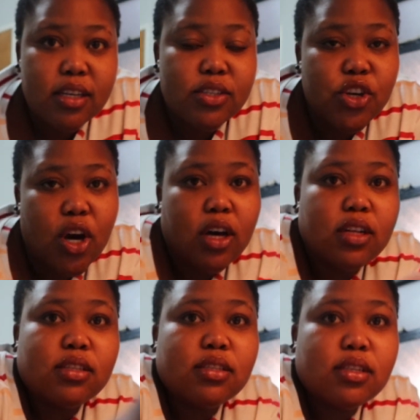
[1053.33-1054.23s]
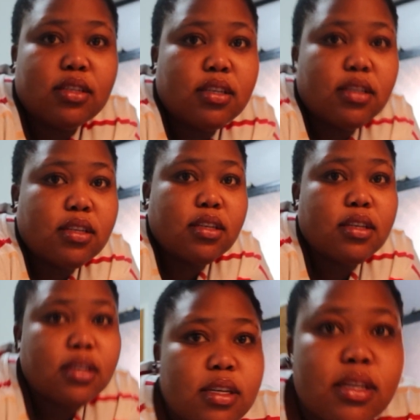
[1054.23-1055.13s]
Child,
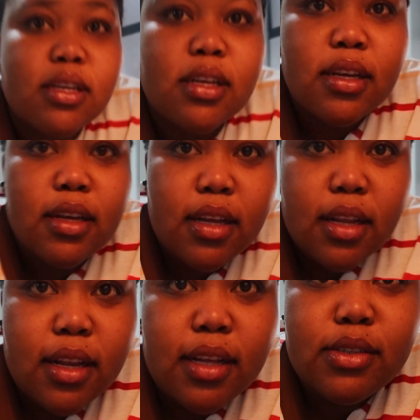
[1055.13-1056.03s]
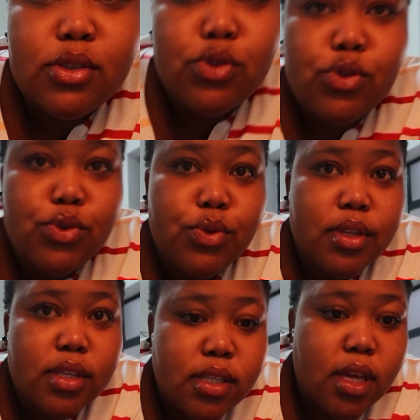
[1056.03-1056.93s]
let's do
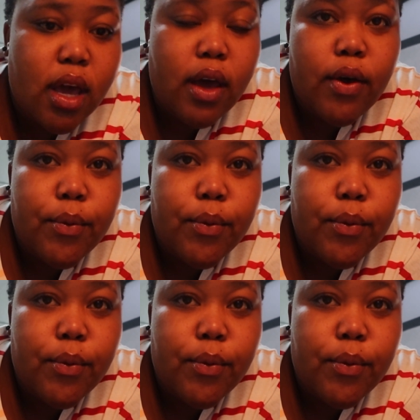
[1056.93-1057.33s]
this here.